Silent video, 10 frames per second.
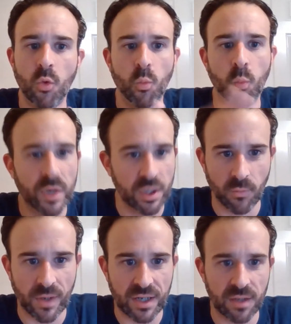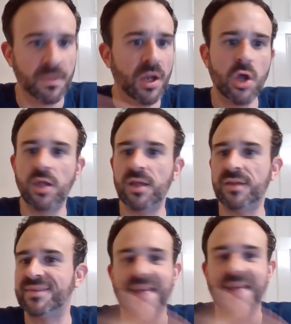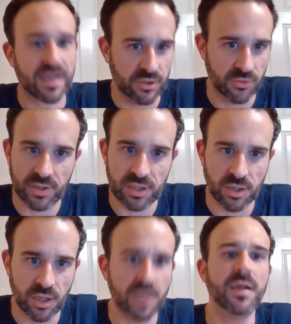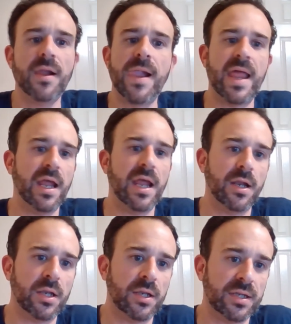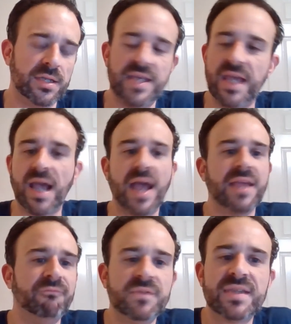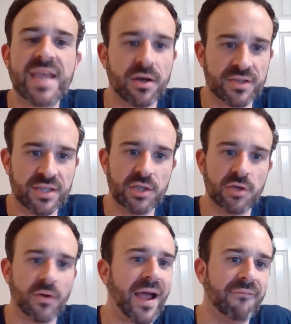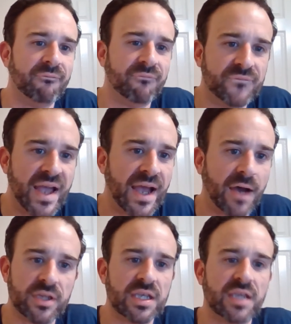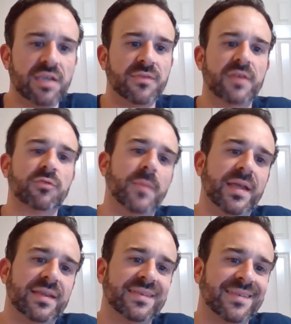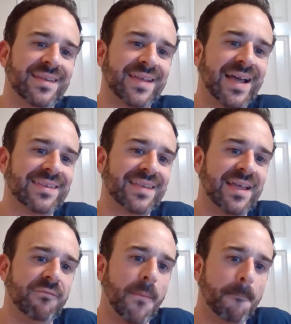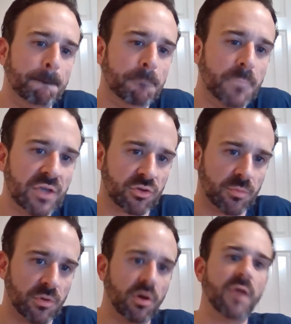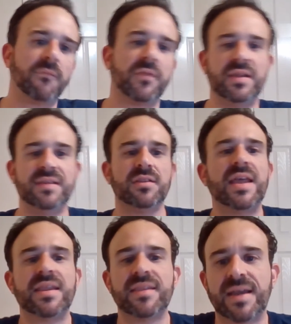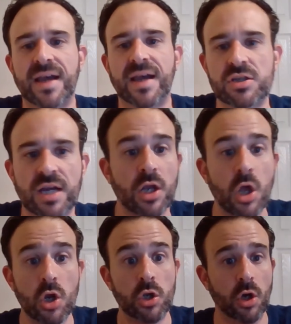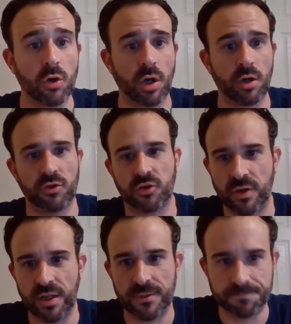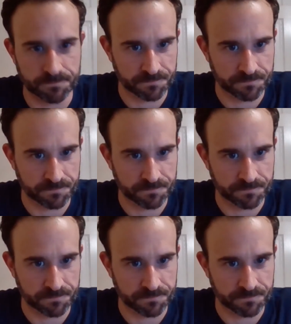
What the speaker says: We don't want him. It's not going to do any good. And I guarantee you, I vow the Yankees fans will make this guy's life miserable for the length of that contract. No Carlos Correa.